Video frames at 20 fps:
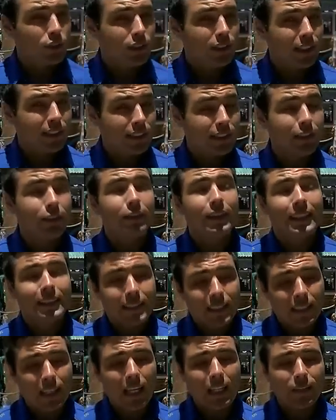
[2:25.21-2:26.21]
says there is
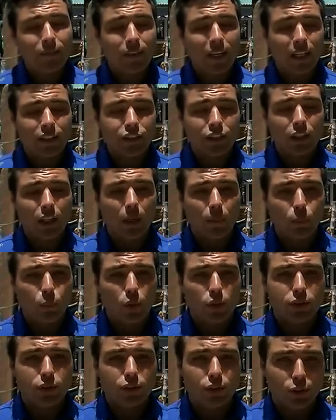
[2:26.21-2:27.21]
a lot of catching up
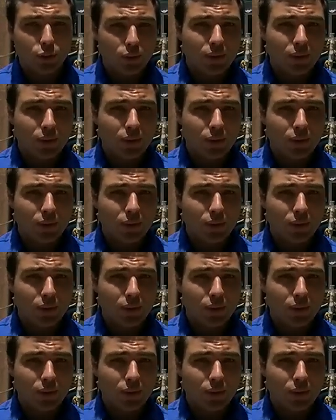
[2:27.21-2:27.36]
work to do